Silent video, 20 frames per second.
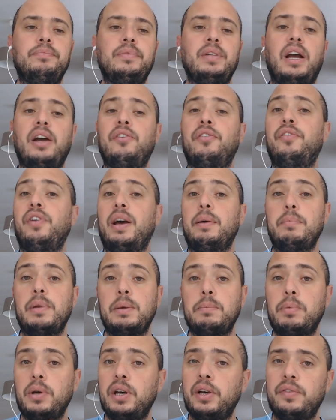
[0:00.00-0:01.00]
a family
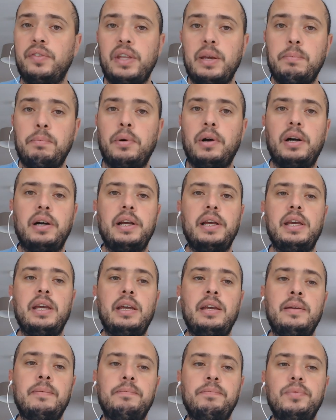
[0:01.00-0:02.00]
birthday
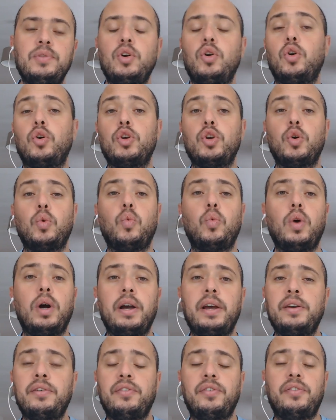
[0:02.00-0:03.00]
party, or your
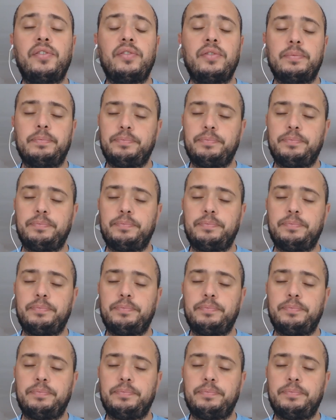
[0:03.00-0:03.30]
wife